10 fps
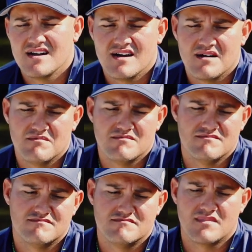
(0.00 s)
Um,
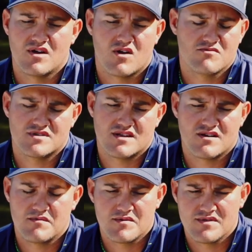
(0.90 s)
my heart was
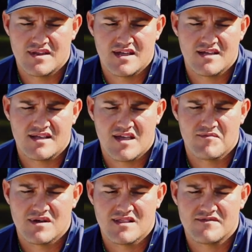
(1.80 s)
there. I remember the day I
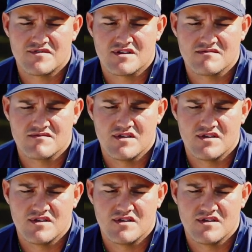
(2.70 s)
gave my life to,